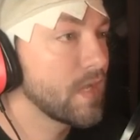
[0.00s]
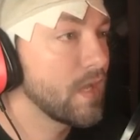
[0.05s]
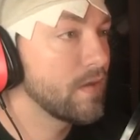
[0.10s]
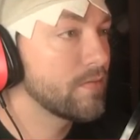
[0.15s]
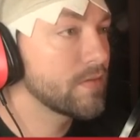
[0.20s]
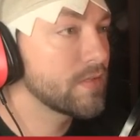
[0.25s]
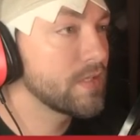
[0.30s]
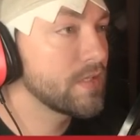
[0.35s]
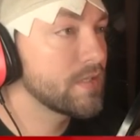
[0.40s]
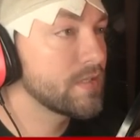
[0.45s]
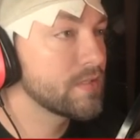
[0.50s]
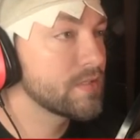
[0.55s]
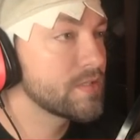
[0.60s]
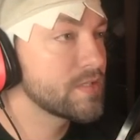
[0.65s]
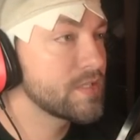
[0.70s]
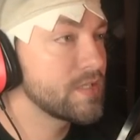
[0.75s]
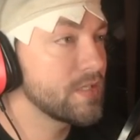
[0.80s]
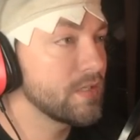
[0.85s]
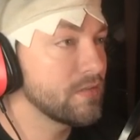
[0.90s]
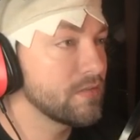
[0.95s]
I'm gonna
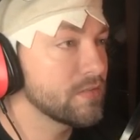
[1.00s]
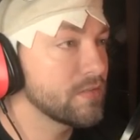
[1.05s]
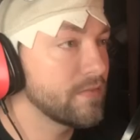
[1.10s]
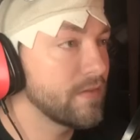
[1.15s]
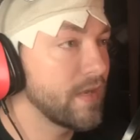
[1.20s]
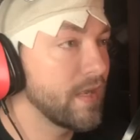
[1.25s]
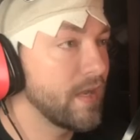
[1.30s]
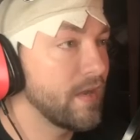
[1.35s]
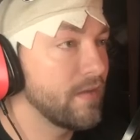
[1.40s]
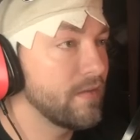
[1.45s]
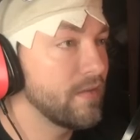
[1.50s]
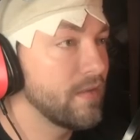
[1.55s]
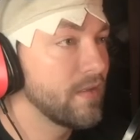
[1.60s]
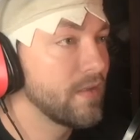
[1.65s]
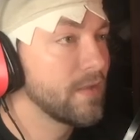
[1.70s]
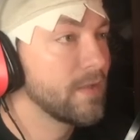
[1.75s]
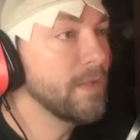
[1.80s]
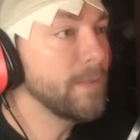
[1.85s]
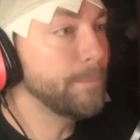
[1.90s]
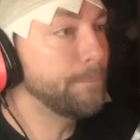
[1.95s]
shield around.
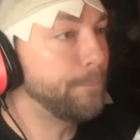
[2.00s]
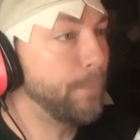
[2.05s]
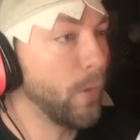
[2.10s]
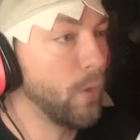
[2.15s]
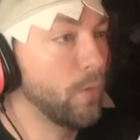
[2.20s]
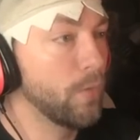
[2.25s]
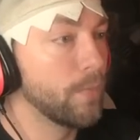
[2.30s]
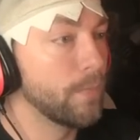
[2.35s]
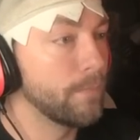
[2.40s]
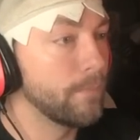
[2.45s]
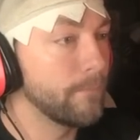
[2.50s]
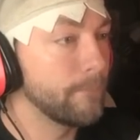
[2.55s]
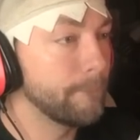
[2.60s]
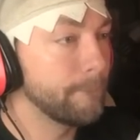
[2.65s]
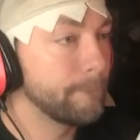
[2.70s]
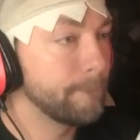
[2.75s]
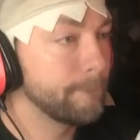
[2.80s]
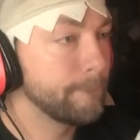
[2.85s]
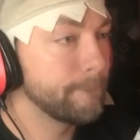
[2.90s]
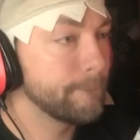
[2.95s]
Boom.
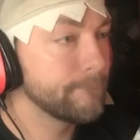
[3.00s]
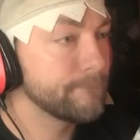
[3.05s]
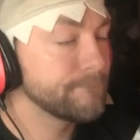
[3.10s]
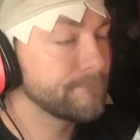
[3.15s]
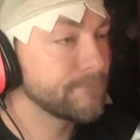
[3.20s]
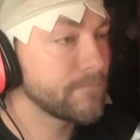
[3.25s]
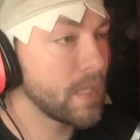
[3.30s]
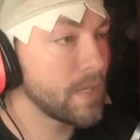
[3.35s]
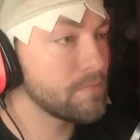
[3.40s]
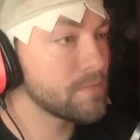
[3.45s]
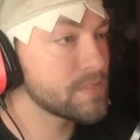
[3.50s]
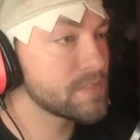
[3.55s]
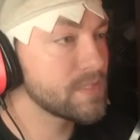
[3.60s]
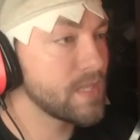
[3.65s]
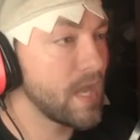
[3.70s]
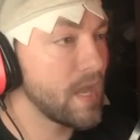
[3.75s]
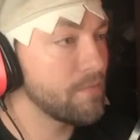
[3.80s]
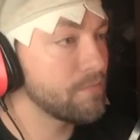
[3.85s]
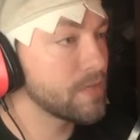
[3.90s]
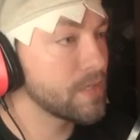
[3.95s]
That was
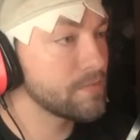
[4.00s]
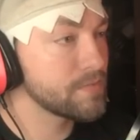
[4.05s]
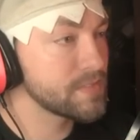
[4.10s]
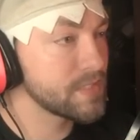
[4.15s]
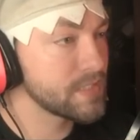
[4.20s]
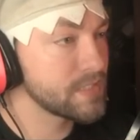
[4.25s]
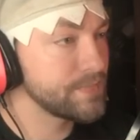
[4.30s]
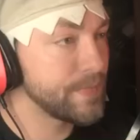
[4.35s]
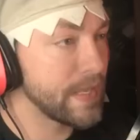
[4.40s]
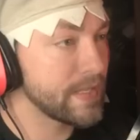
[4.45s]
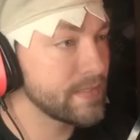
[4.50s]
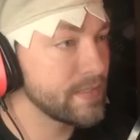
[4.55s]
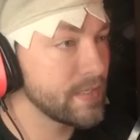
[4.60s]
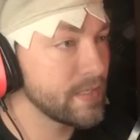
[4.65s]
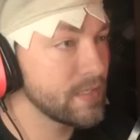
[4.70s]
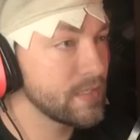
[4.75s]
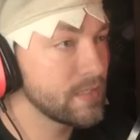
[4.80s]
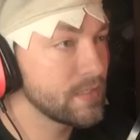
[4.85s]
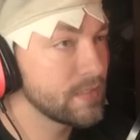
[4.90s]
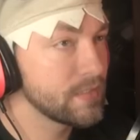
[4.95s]
not what I was
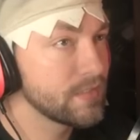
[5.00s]
expecting.